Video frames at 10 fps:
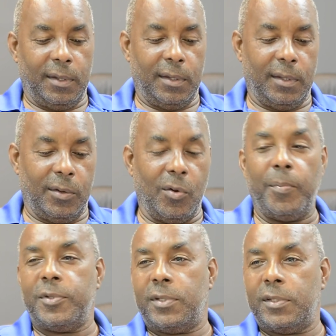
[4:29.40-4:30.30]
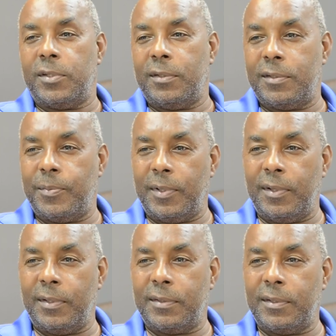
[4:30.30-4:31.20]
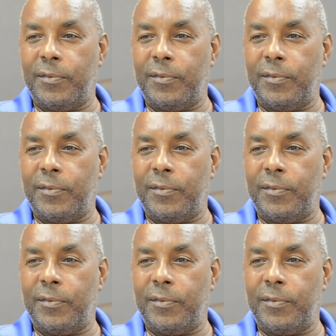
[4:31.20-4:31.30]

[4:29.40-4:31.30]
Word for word: an enormous distance because